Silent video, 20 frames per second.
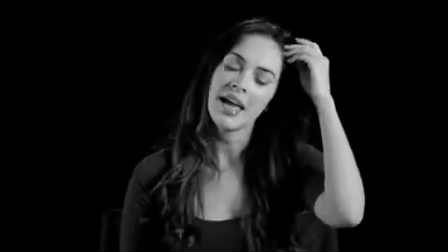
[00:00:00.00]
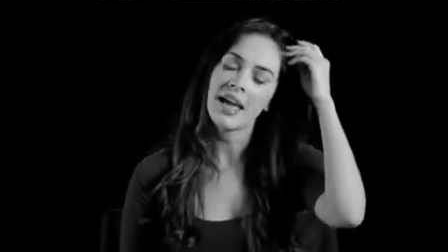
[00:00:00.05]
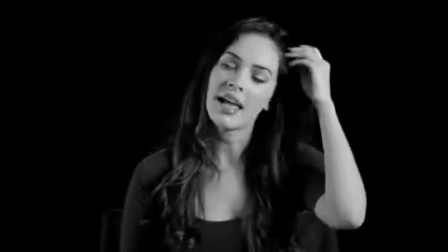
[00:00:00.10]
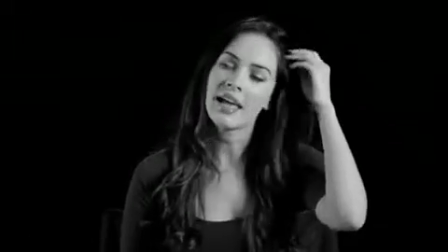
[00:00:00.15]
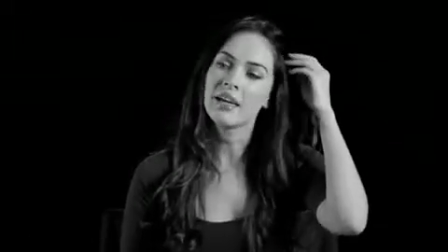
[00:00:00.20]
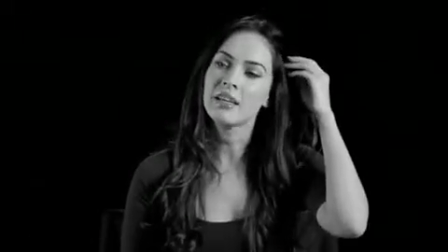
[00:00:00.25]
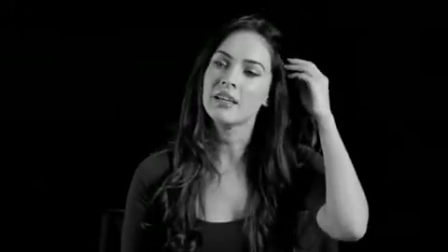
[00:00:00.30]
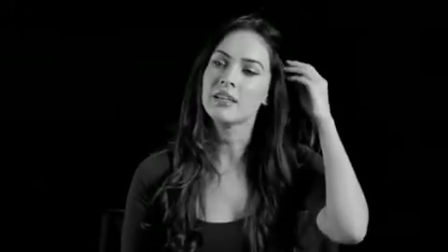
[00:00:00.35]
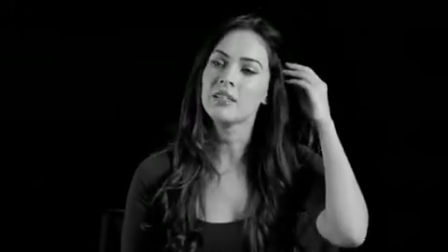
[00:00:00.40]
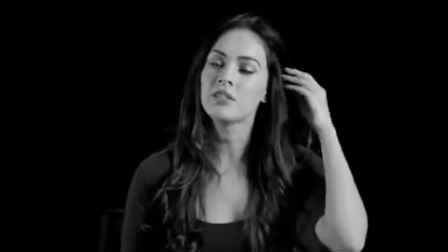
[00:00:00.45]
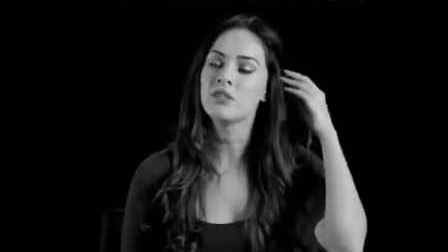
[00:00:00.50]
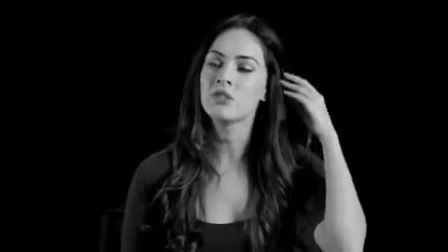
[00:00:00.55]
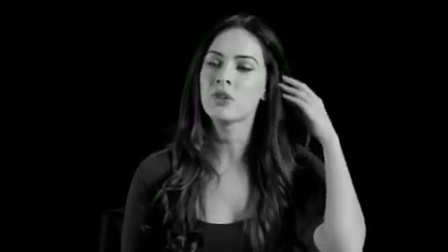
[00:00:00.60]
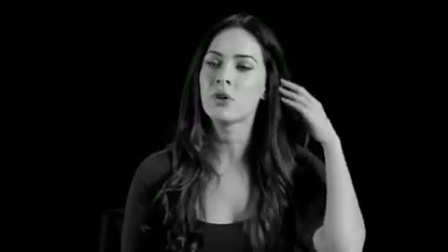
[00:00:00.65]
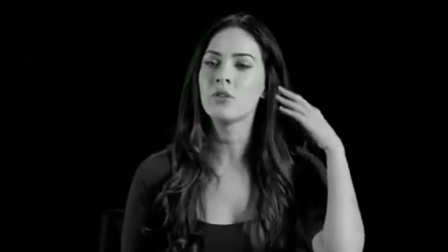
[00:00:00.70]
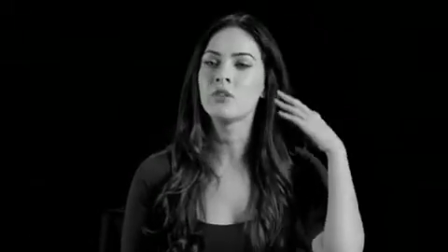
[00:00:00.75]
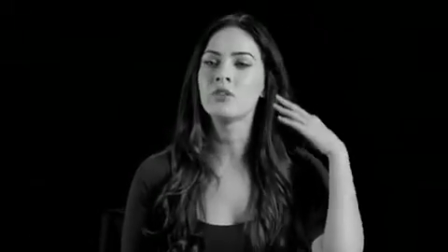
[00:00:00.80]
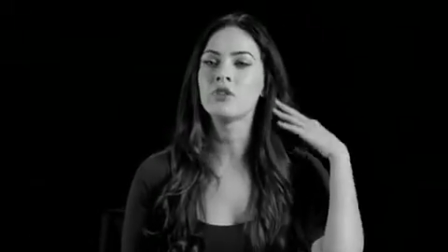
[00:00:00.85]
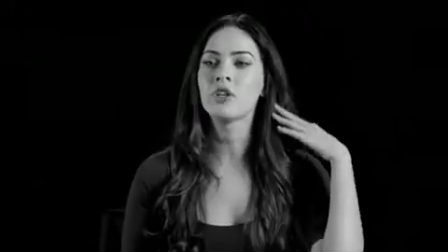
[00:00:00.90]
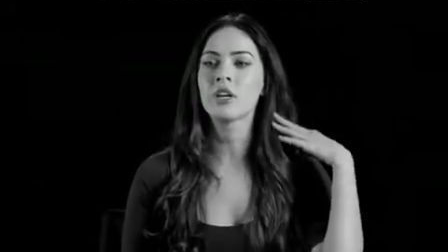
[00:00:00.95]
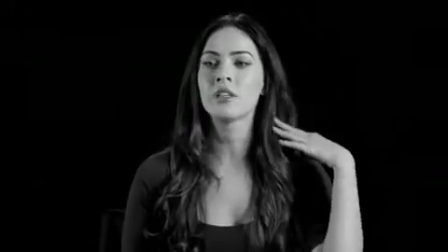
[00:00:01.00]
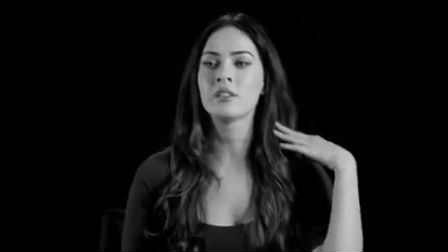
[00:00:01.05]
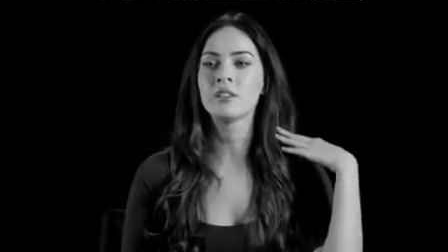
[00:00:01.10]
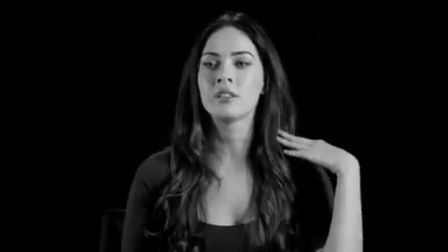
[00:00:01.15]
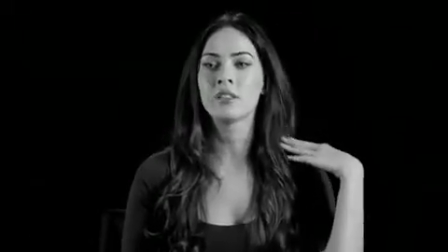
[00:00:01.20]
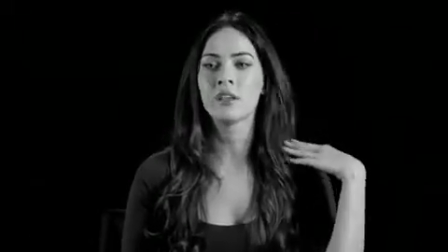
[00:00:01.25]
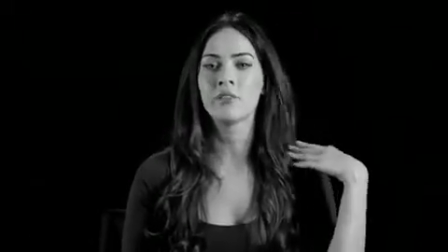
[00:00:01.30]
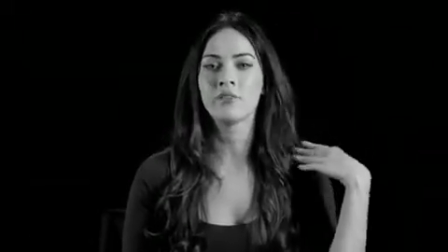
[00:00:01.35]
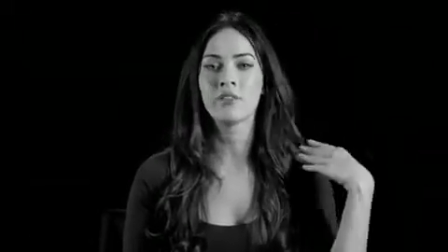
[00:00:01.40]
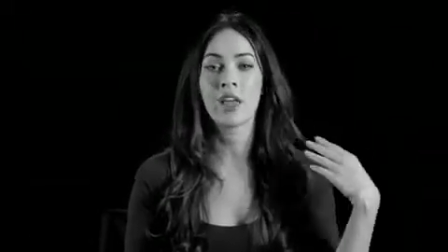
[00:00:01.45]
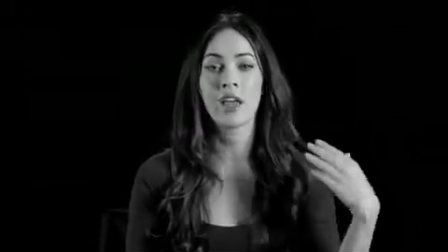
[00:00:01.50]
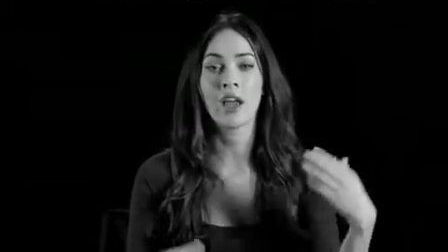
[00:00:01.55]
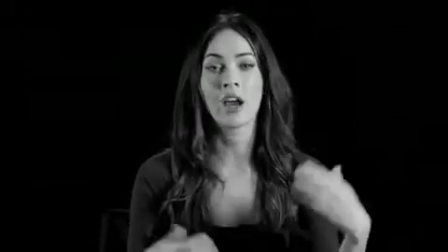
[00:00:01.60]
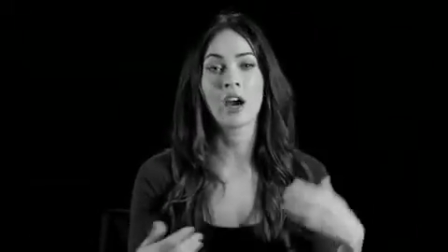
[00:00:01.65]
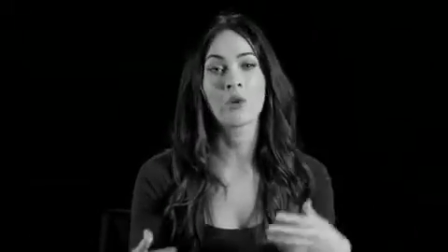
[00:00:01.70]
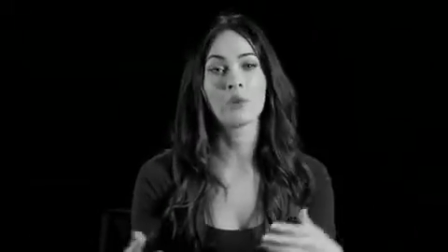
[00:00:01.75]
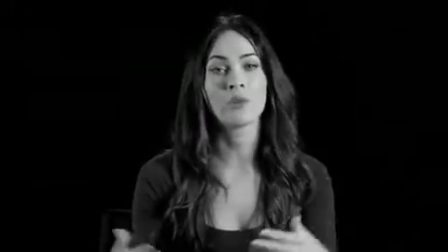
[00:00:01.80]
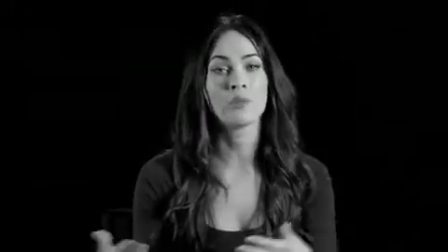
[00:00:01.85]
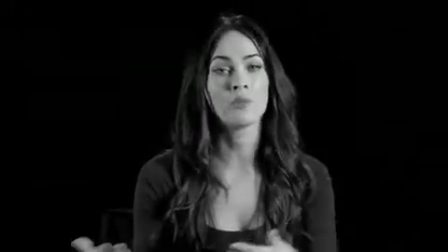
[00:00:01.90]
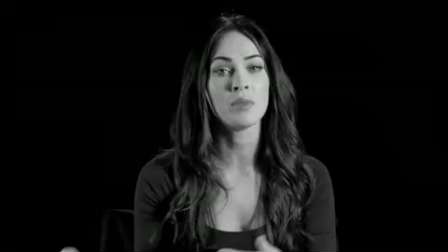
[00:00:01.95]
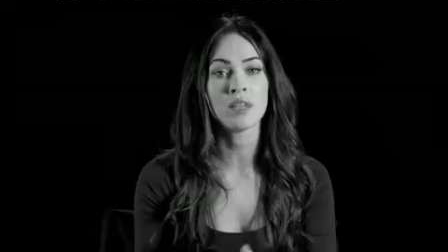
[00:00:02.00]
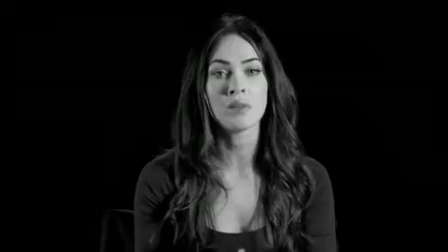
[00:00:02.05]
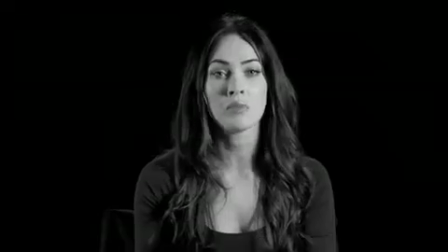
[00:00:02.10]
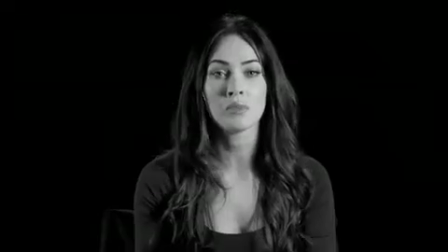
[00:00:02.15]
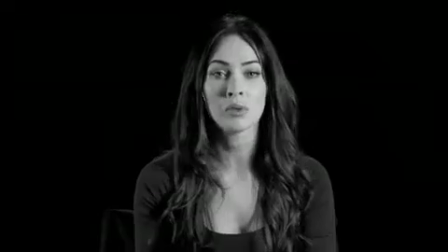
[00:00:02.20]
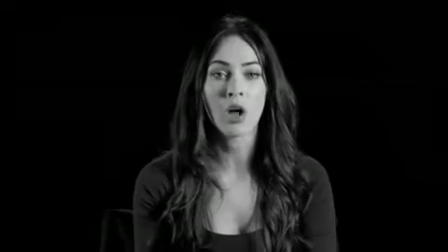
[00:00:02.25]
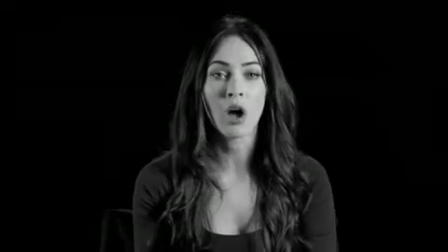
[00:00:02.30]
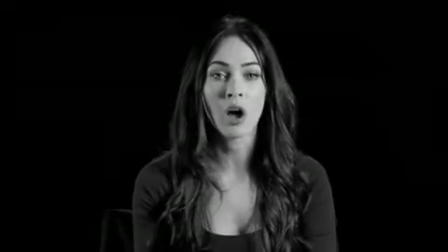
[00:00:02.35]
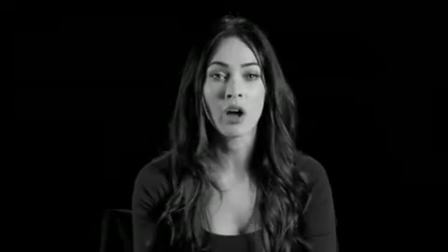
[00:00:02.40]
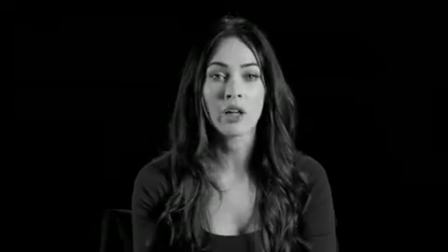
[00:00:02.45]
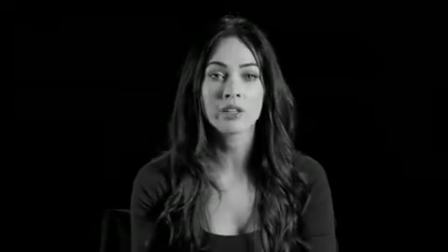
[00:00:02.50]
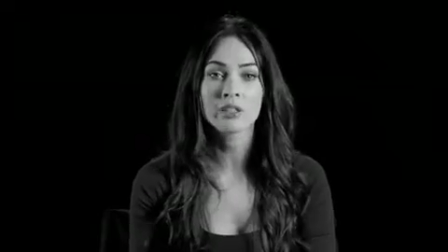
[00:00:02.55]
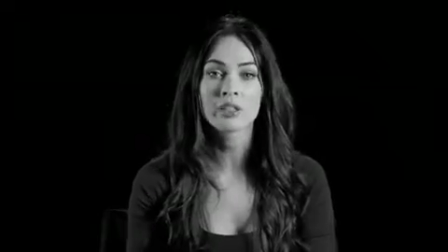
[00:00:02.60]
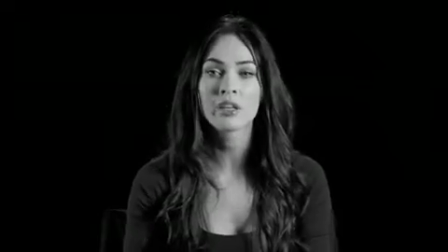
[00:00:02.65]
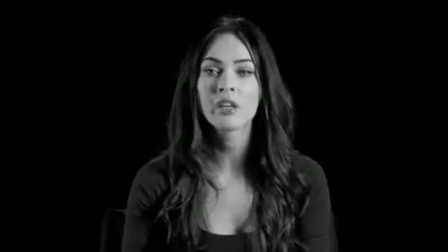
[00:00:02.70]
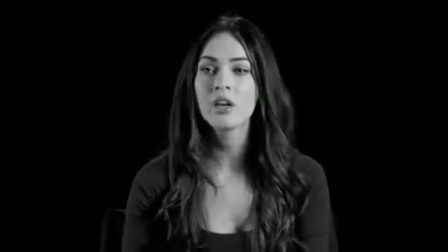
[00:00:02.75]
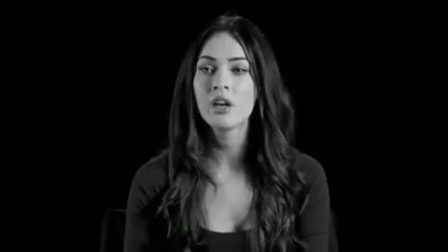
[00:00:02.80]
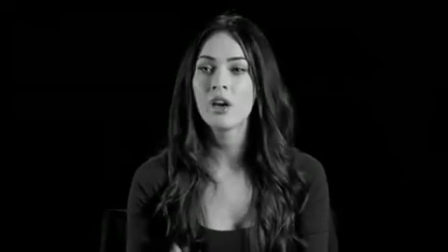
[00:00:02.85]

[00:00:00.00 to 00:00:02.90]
and so the chances of the heroine being blonde